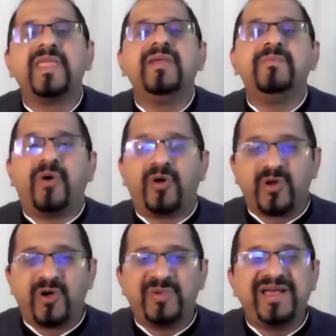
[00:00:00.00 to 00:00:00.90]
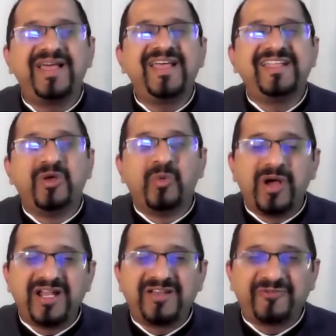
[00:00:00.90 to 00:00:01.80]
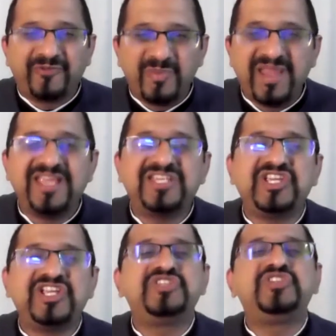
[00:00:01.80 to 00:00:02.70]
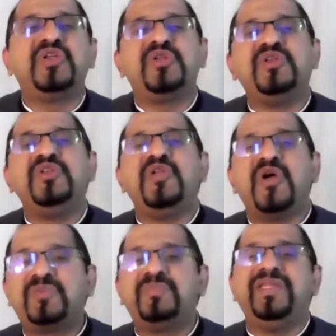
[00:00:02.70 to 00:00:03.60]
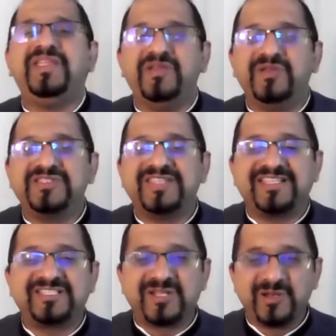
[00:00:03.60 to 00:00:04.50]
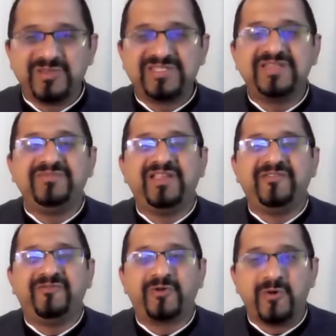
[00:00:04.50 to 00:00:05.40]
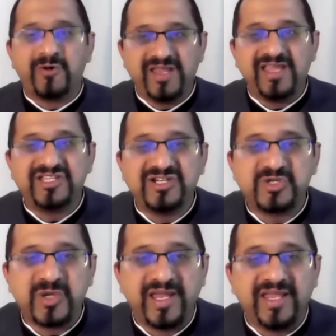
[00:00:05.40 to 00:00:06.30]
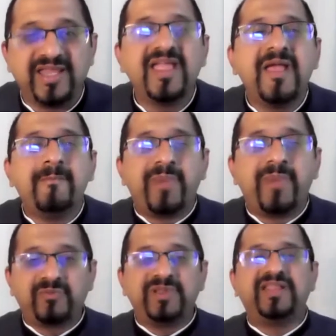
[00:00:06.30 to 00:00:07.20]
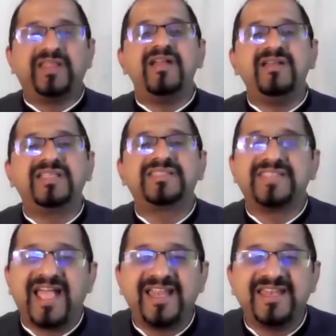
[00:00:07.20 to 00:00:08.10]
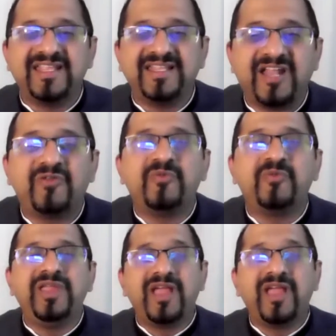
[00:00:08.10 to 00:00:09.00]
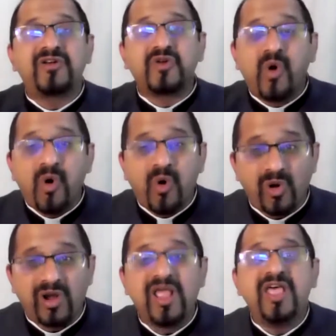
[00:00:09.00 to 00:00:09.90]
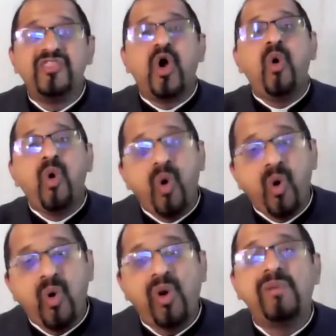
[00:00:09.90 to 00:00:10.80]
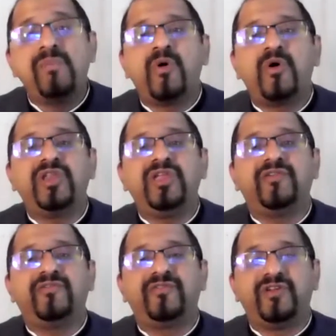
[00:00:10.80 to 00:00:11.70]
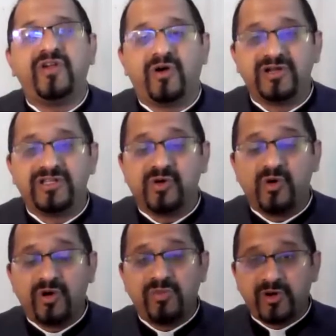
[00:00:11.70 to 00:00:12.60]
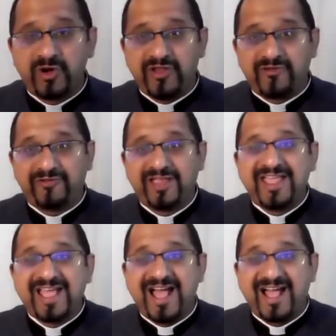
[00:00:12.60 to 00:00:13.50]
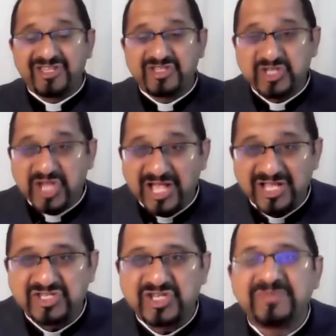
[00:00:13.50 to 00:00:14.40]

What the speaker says: Moreover, the word formation should not be used exclusively for ordination training, but with the understanding that we are all, the whole body of God, whole body of church,